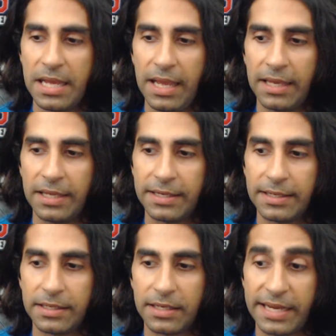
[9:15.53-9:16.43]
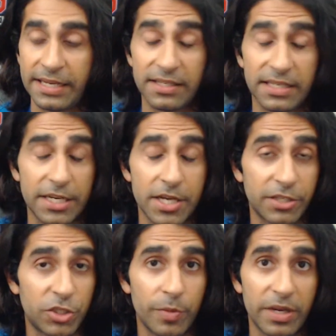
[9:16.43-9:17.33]
And I can say
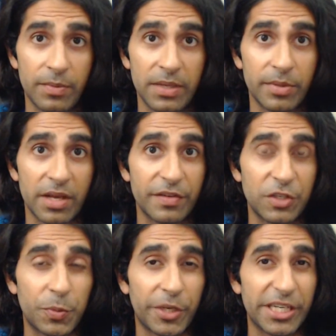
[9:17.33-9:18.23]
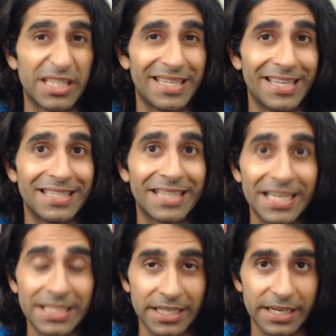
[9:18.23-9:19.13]
not too many people have experienced the
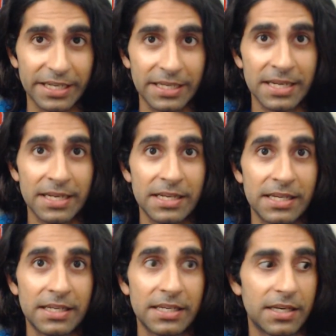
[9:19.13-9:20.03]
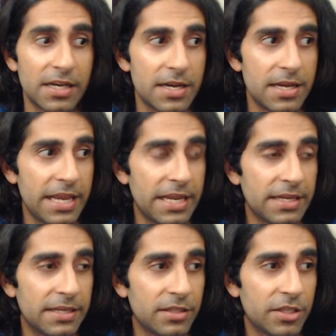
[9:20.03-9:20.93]
intensity
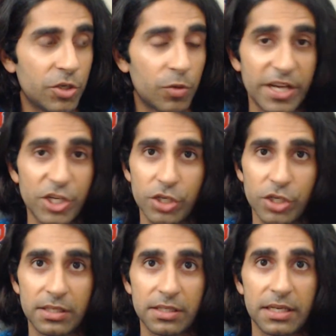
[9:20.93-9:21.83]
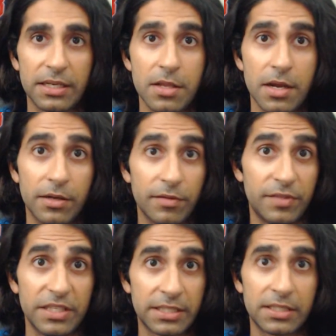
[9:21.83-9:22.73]
and the durations of
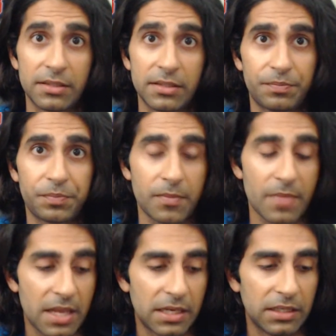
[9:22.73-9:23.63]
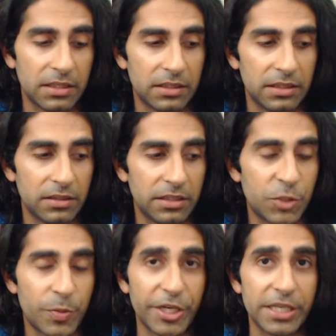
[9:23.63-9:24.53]
this
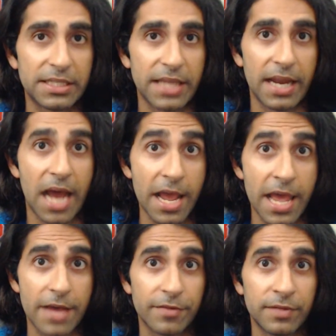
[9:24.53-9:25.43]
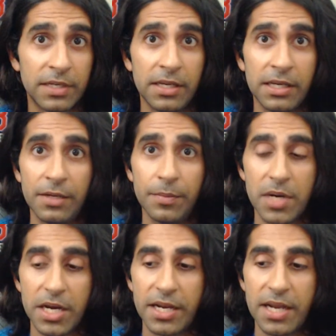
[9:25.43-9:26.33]
experience that I have.
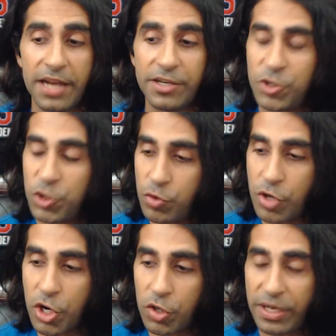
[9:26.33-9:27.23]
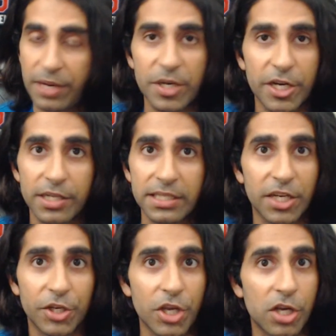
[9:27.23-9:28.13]
But I do know, and I'm here to
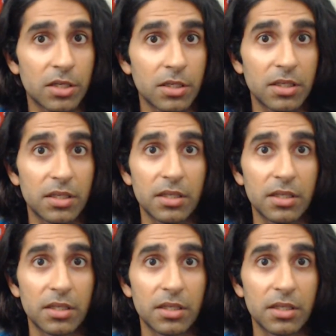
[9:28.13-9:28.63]
tell y'all,